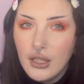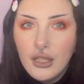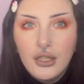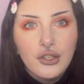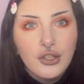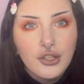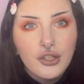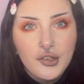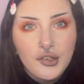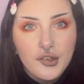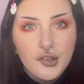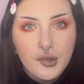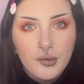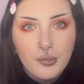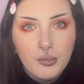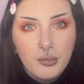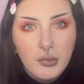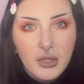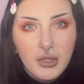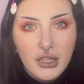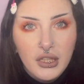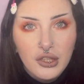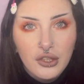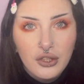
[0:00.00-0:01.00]
Just
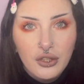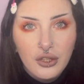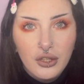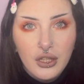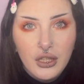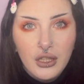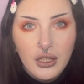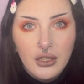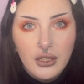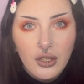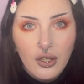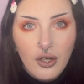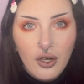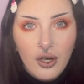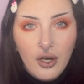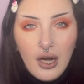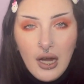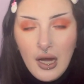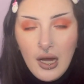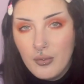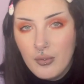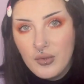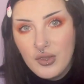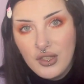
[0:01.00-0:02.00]
make sure your
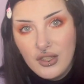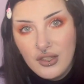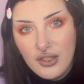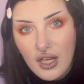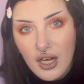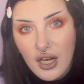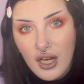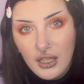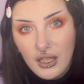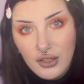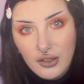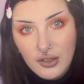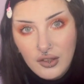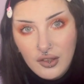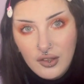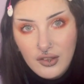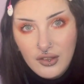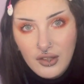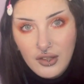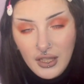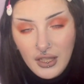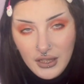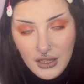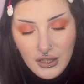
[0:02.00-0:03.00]
hamster's eye looks
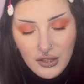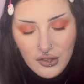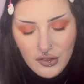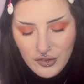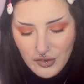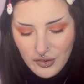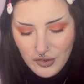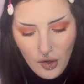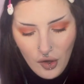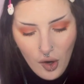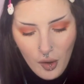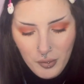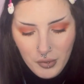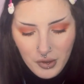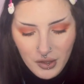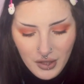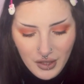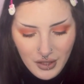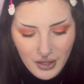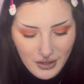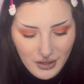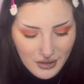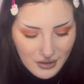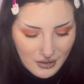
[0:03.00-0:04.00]
like it does
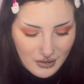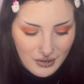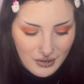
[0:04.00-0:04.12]
normally.